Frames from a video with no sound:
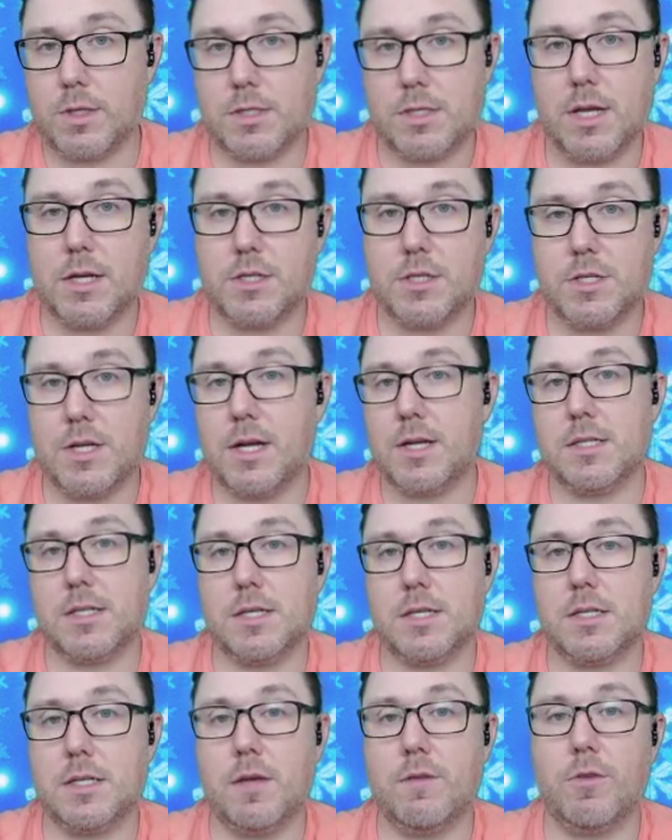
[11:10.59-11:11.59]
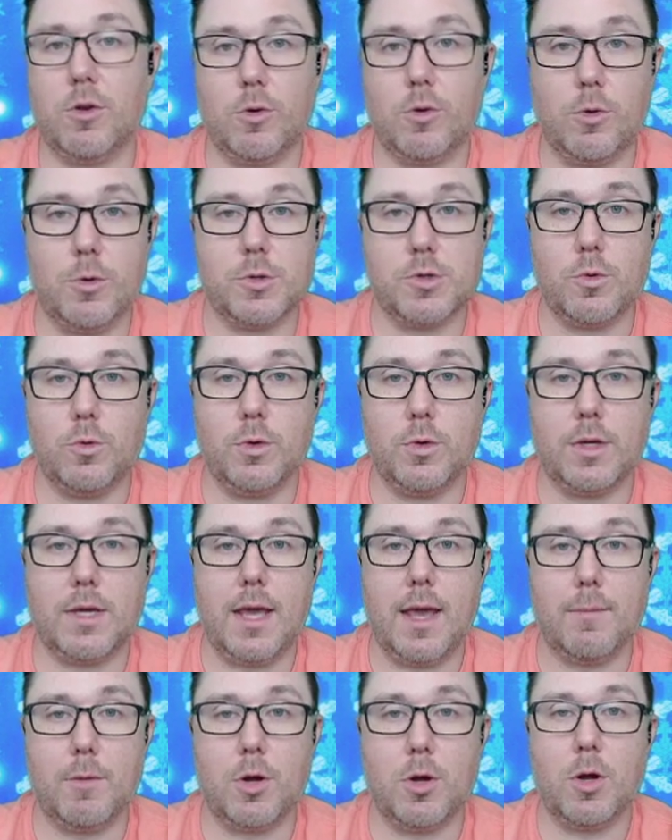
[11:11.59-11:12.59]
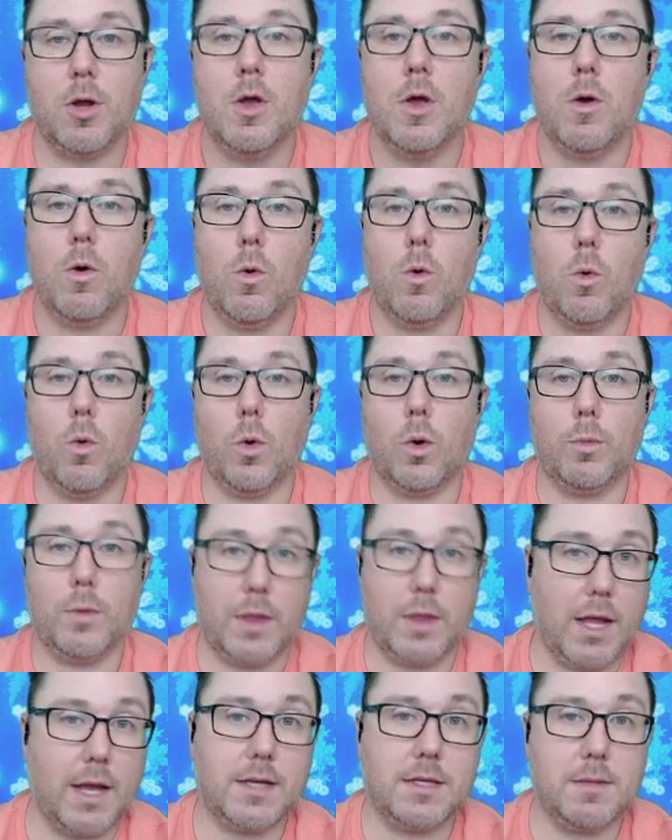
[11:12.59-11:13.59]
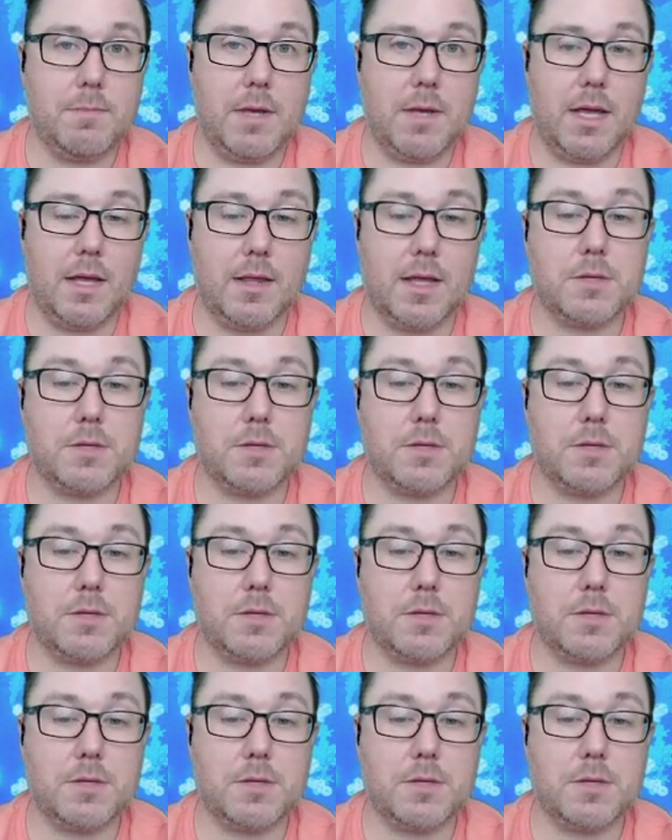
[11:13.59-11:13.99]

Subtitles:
the Sega Genesis, if you're an old school gamer or would like to be,